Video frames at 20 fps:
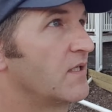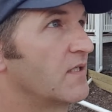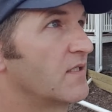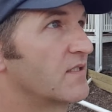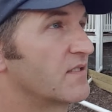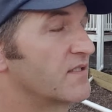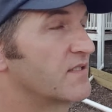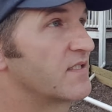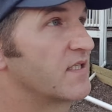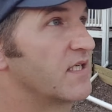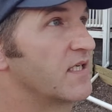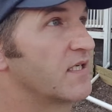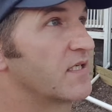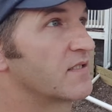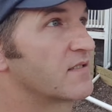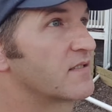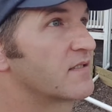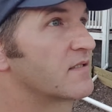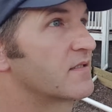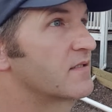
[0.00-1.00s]

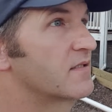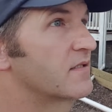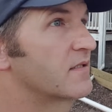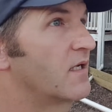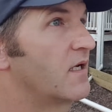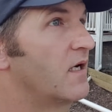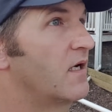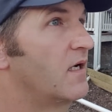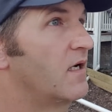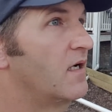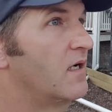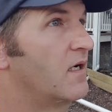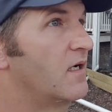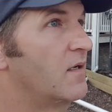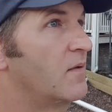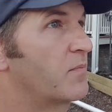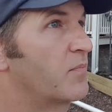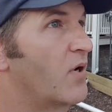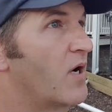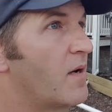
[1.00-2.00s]
since
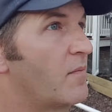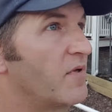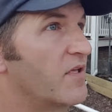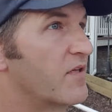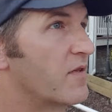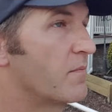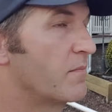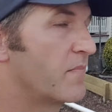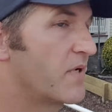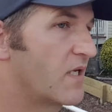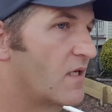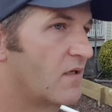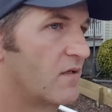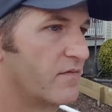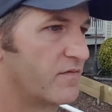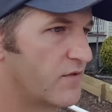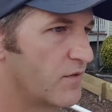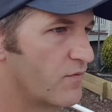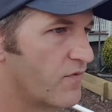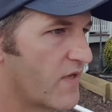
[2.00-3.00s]
probably the middle
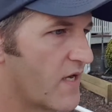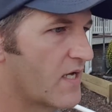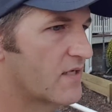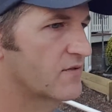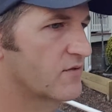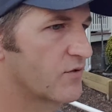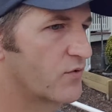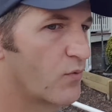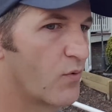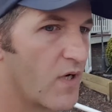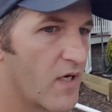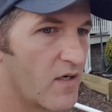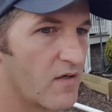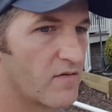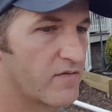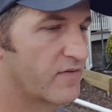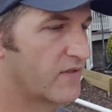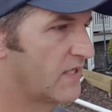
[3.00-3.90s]
of 2012,